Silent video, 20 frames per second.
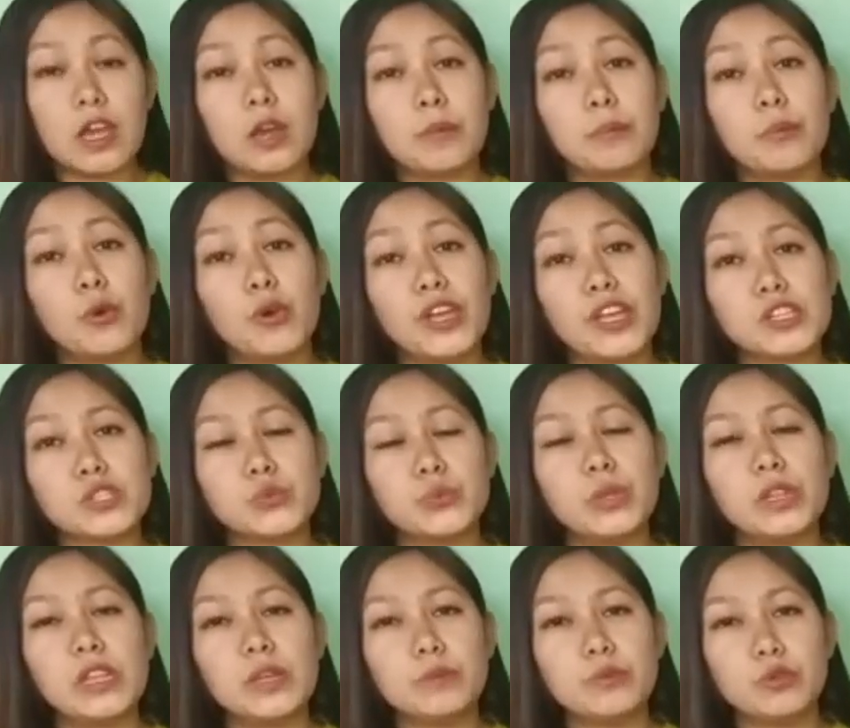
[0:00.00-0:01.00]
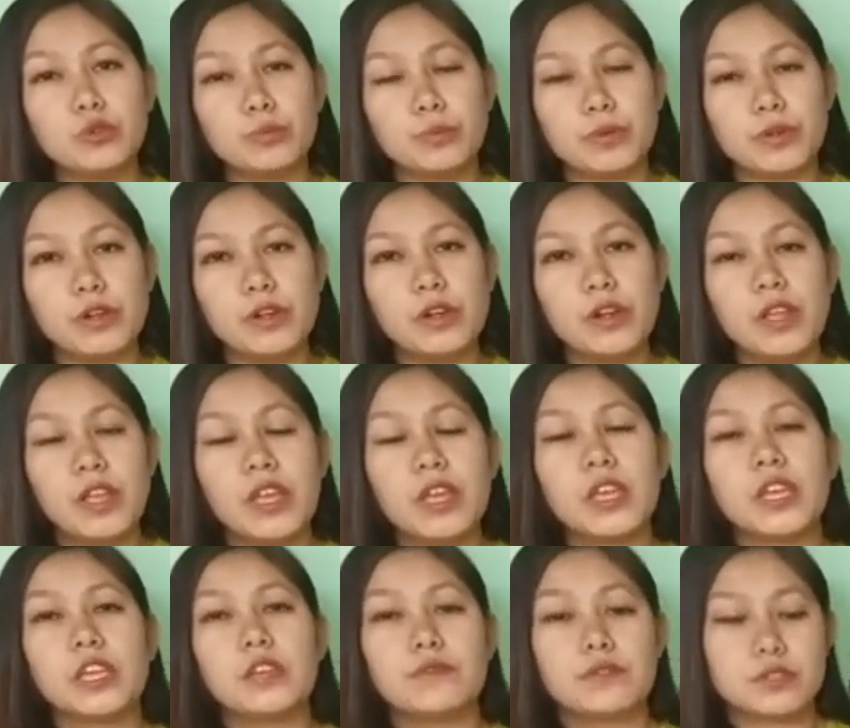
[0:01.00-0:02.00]
poet William Cowper,
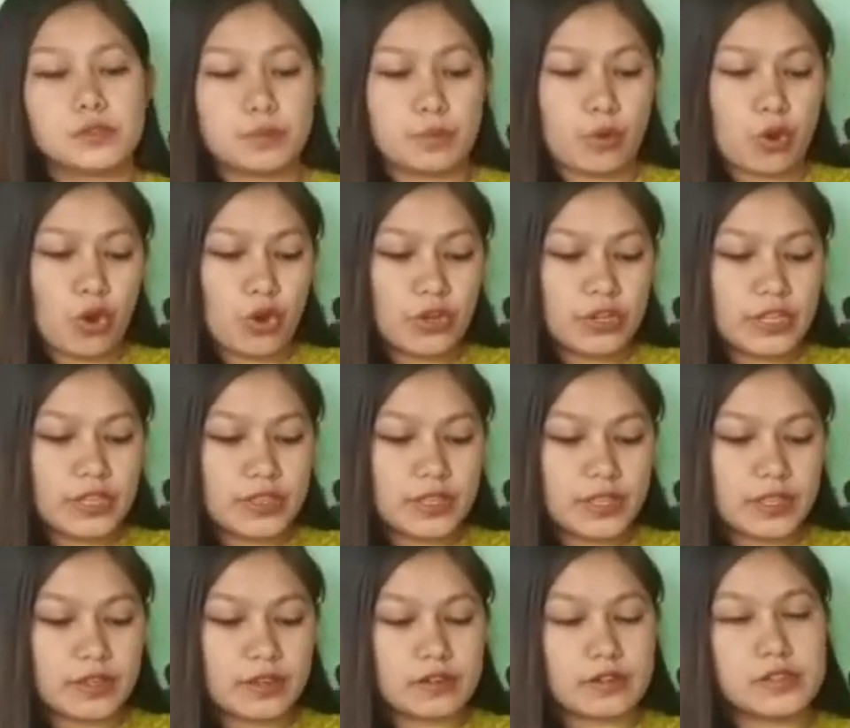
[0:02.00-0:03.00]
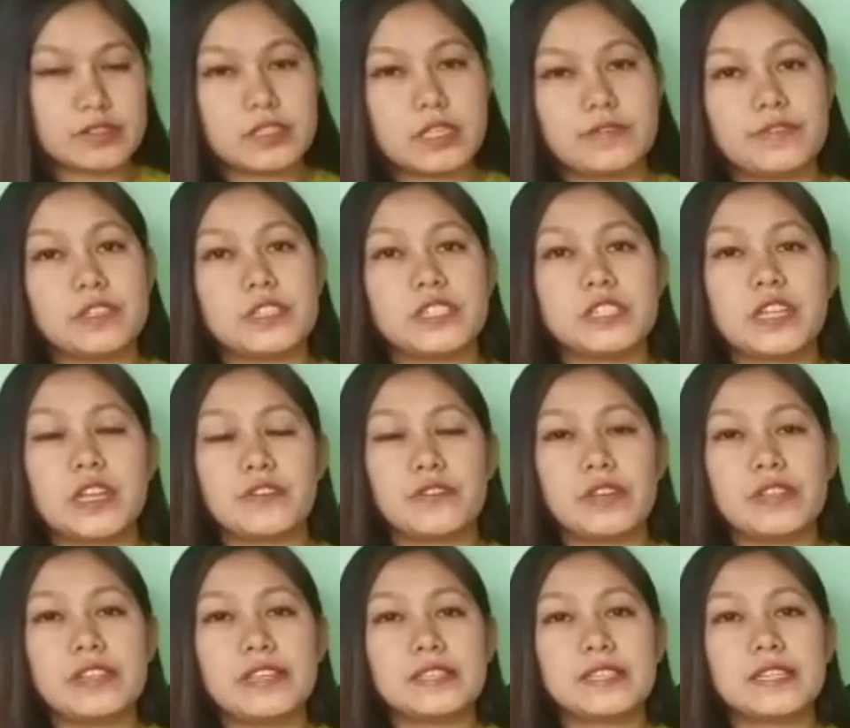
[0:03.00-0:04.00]
he was born in the year
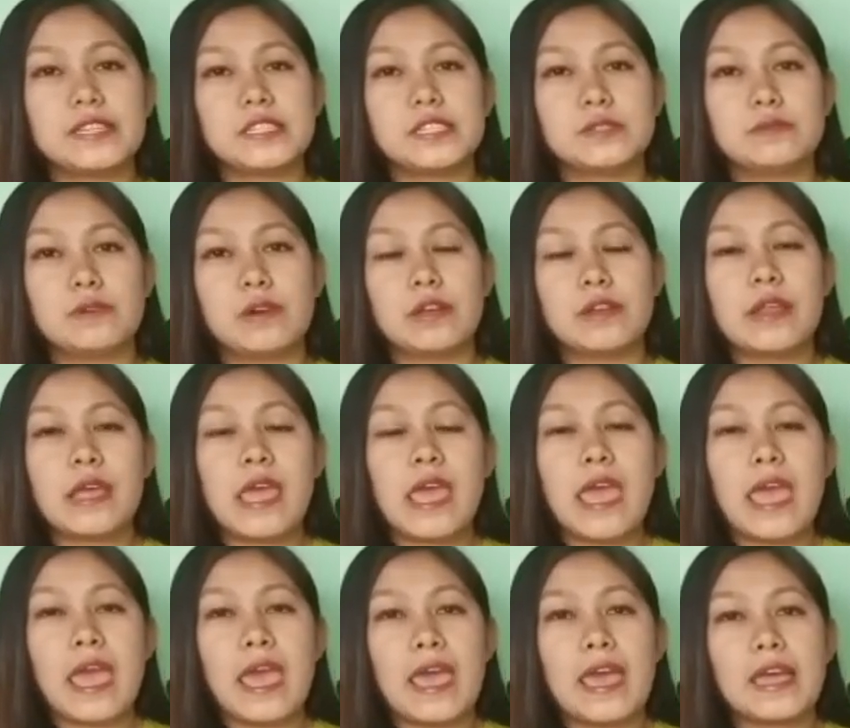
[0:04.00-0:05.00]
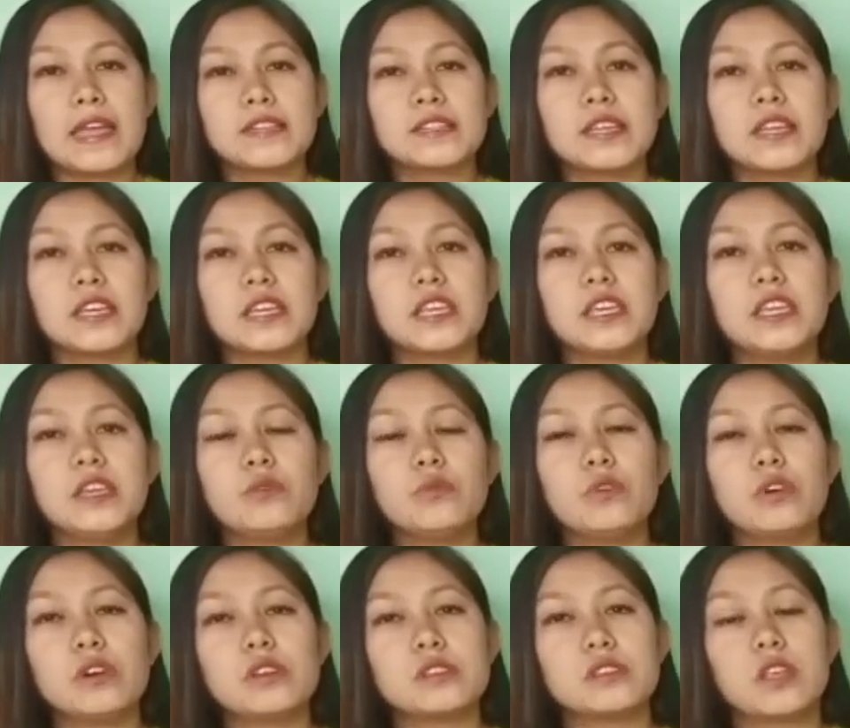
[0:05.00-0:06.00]
1731 and he
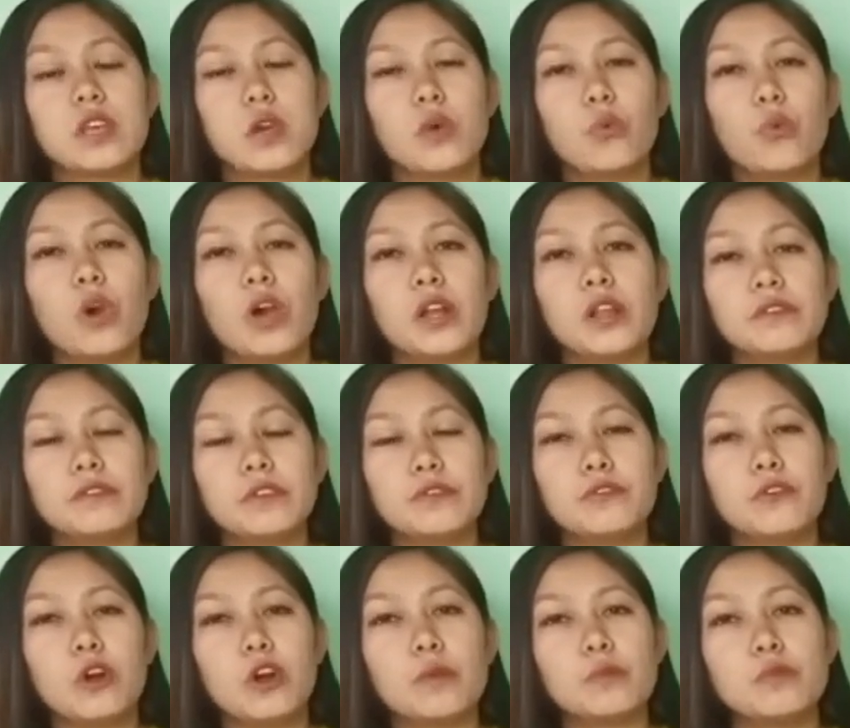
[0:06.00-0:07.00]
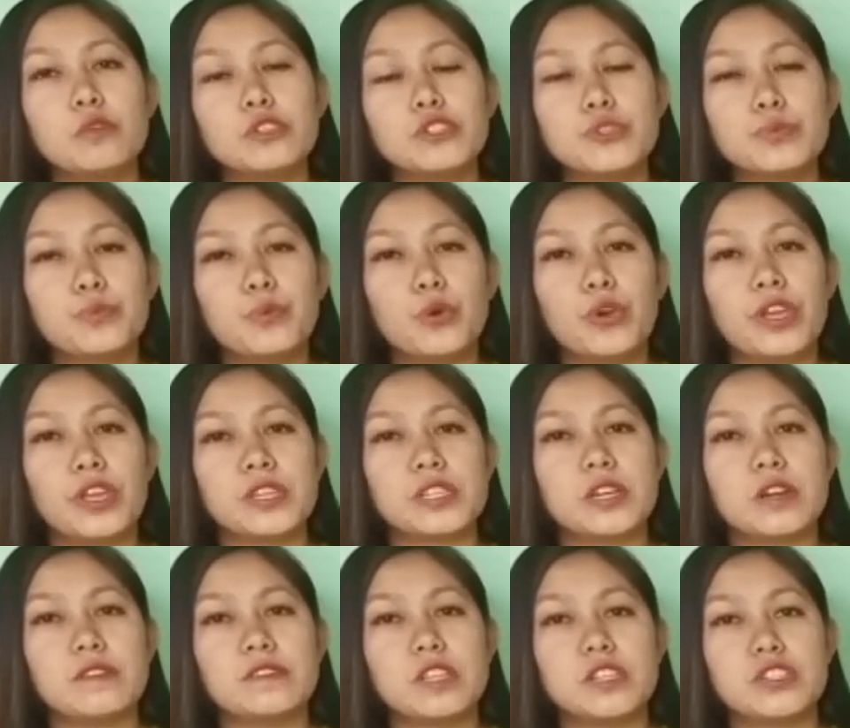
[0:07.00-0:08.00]
was one of the foremost poets
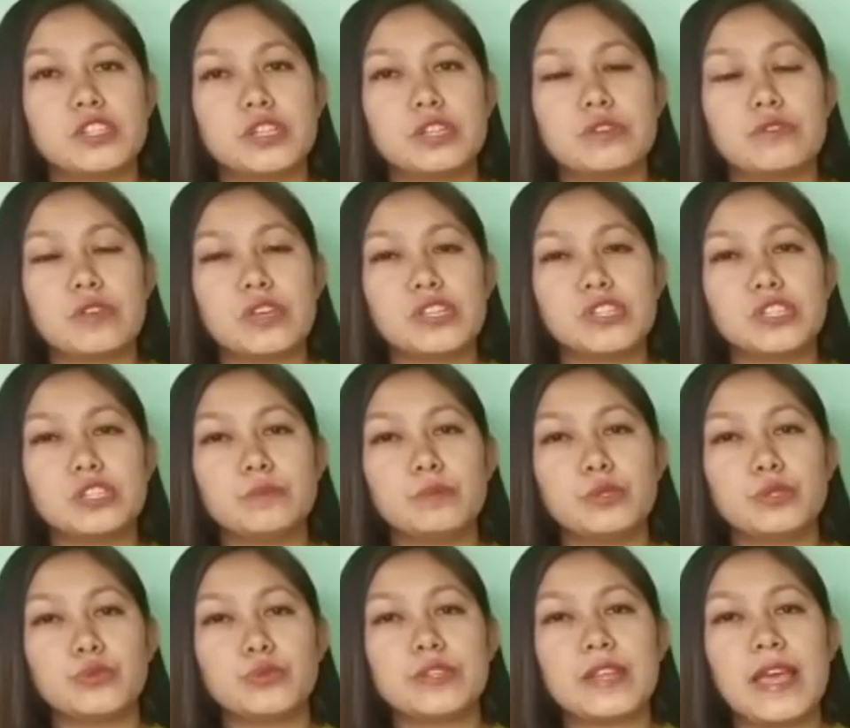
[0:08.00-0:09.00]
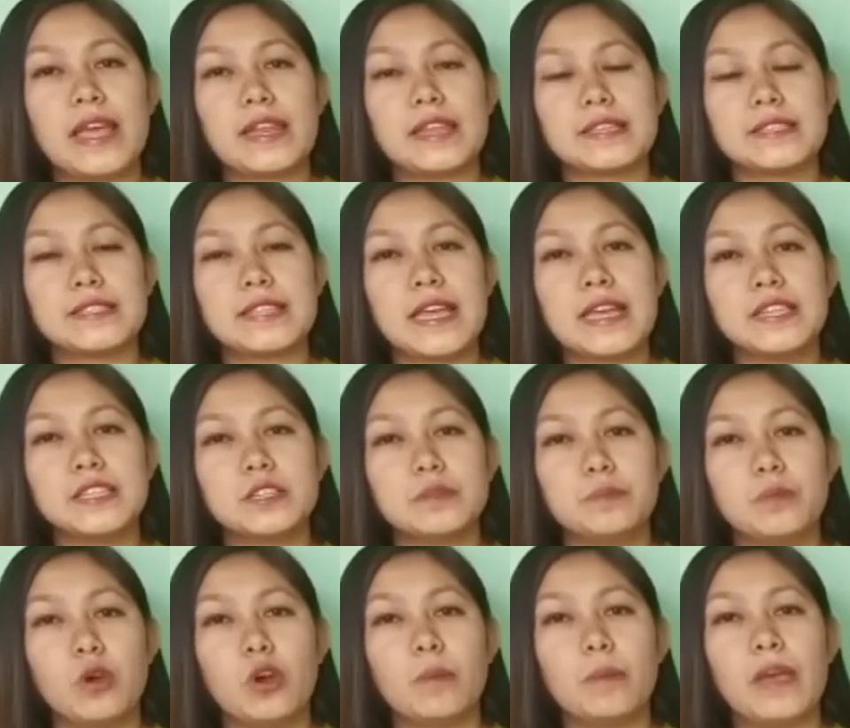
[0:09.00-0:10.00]
of the generation between Alexander
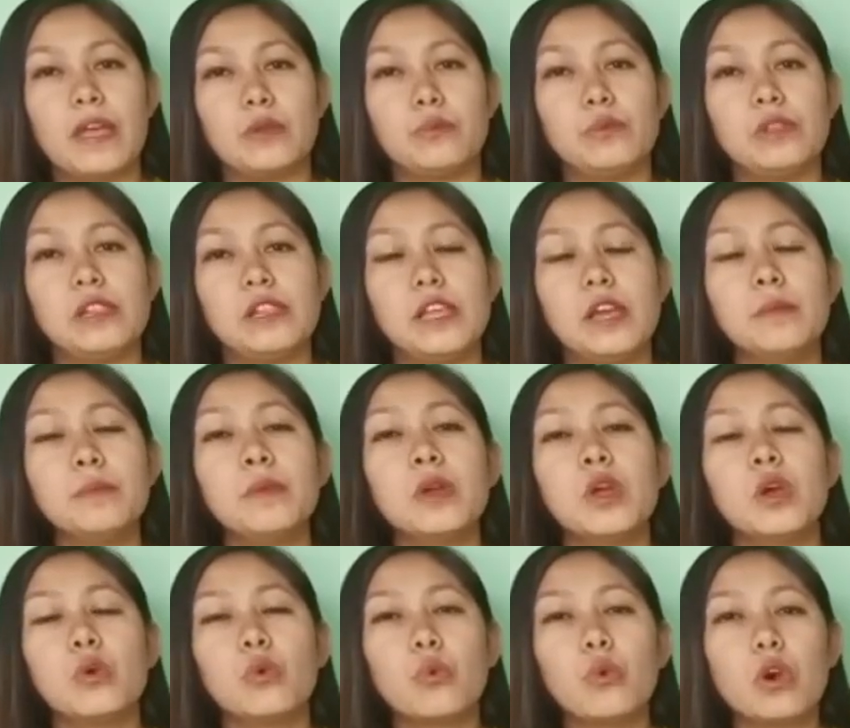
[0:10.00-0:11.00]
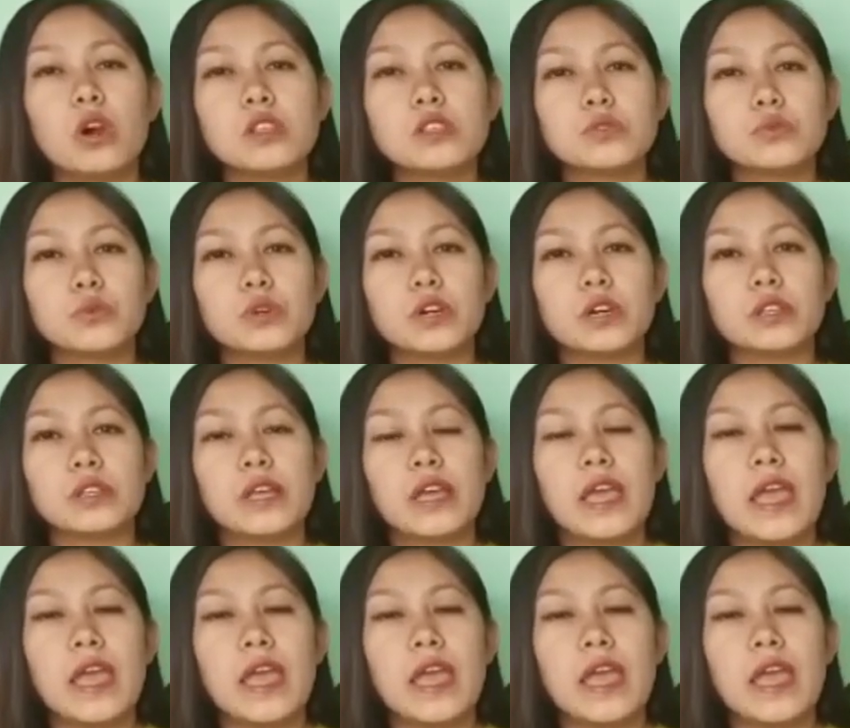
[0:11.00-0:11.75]
Pope and William Wordsworth.